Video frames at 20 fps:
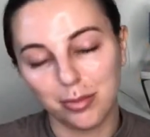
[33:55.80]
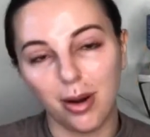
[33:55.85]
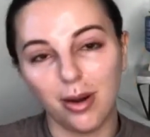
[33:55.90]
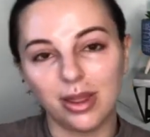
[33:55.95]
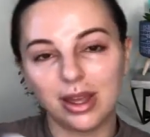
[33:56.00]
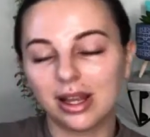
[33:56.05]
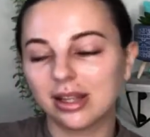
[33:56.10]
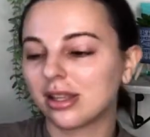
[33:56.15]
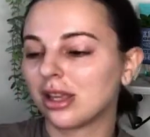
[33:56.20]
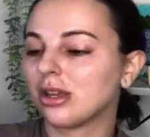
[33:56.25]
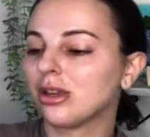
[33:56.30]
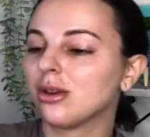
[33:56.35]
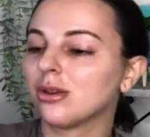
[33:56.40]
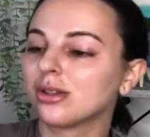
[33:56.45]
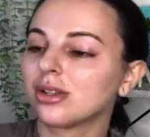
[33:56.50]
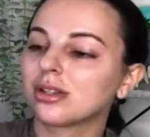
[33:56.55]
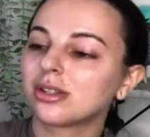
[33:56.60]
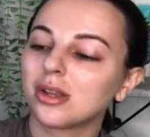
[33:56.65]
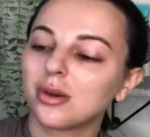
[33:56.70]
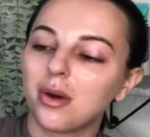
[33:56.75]
Probably because I use
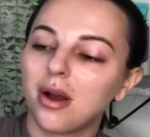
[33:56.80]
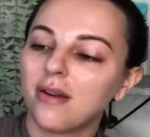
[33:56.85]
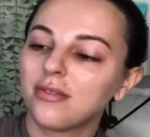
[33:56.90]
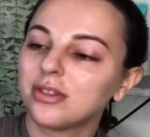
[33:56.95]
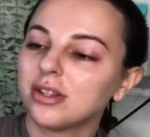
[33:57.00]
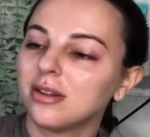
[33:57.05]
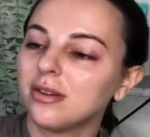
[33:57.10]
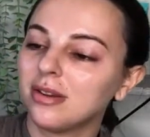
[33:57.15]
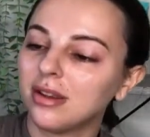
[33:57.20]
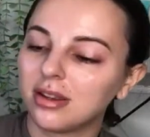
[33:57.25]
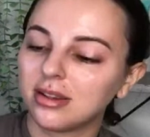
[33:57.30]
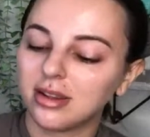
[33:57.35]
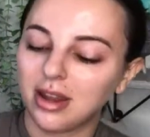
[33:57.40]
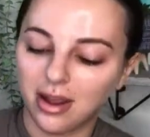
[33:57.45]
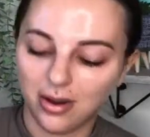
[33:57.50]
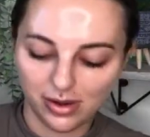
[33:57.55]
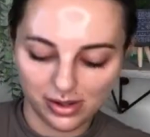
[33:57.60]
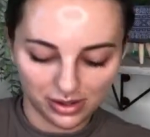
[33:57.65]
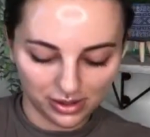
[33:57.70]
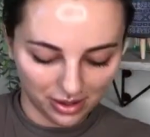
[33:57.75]
it so often and
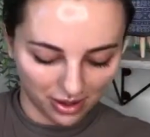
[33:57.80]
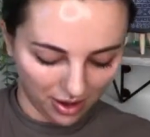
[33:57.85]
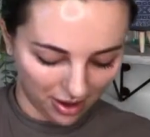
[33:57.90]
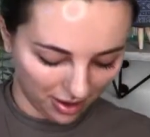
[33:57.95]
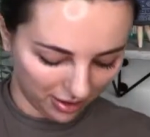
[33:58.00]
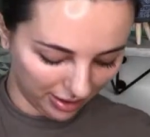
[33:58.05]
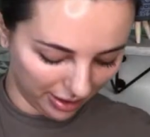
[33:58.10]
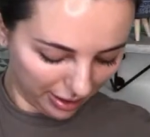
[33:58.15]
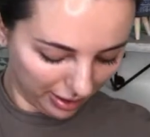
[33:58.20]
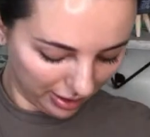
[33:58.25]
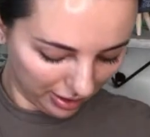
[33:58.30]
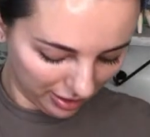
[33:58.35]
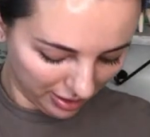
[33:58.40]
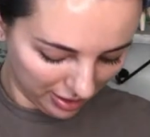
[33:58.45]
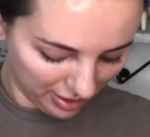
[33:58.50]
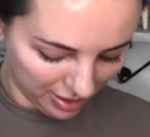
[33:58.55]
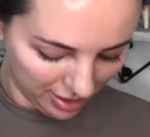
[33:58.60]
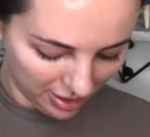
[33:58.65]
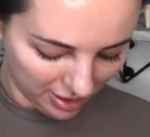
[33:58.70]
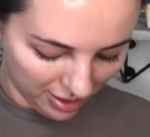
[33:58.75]
now it's got like
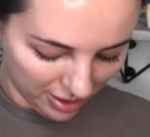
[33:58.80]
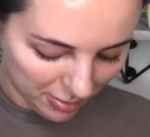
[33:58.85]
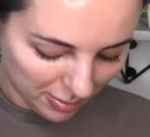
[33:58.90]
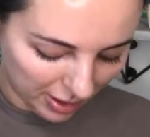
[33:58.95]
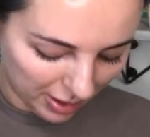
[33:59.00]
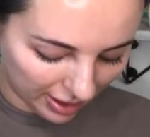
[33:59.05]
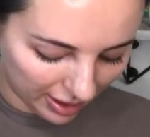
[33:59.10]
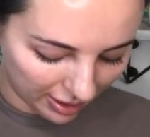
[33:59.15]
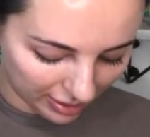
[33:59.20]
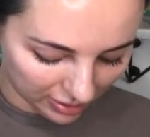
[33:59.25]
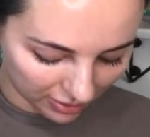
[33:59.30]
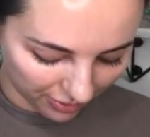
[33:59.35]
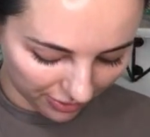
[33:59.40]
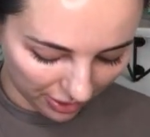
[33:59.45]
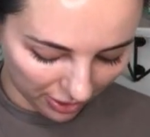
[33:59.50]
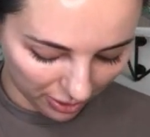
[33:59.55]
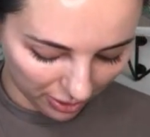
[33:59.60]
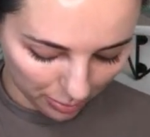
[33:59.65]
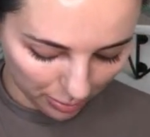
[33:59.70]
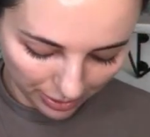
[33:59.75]
my kid's
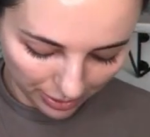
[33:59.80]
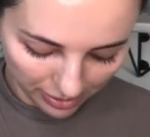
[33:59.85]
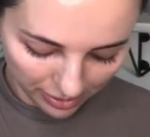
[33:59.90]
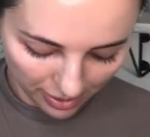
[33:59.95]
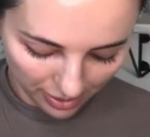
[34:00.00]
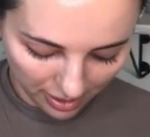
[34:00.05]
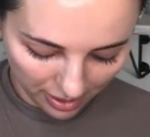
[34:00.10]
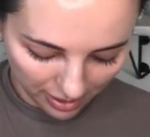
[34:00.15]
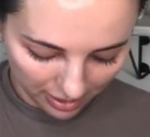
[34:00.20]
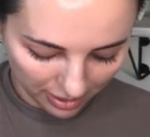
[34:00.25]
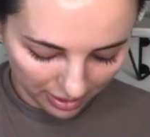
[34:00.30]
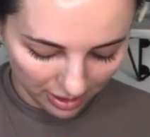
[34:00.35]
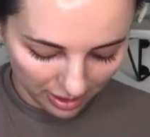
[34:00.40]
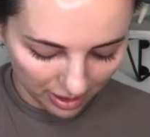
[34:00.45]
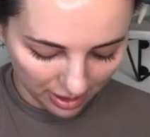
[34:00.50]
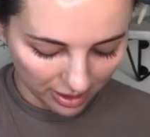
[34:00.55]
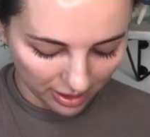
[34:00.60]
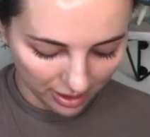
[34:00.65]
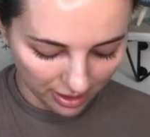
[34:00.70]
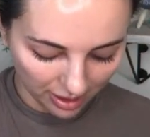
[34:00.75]
fingerprints on it.
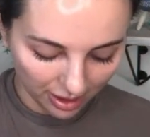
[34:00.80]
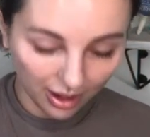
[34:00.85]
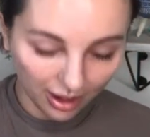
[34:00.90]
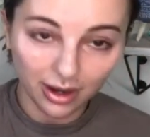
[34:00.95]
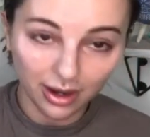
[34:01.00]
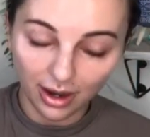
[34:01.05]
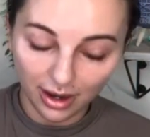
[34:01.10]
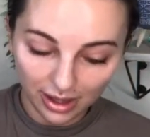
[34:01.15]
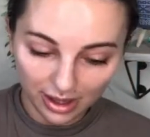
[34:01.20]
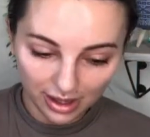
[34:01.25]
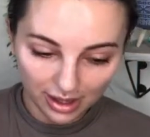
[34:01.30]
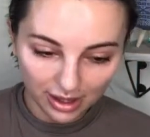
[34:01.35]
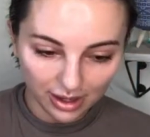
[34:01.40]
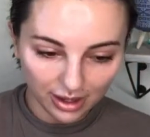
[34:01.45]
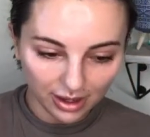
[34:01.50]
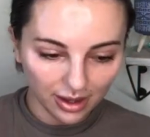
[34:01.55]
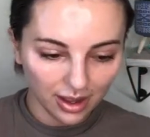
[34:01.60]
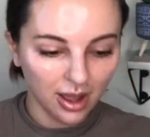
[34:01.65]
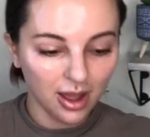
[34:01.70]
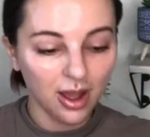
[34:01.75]
Uh,
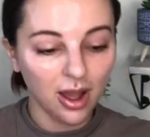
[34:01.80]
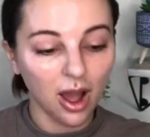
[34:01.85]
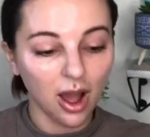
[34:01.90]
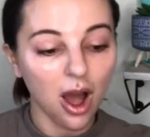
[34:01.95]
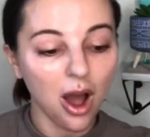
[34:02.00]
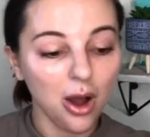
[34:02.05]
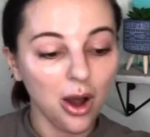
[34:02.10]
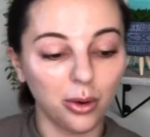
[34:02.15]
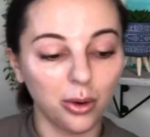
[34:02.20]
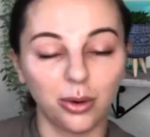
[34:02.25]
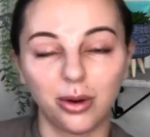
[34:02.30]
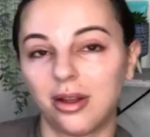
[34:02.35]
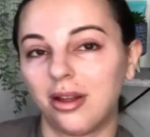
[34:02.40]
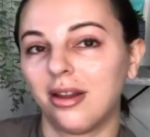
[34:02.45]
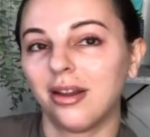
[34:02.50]
he, oh,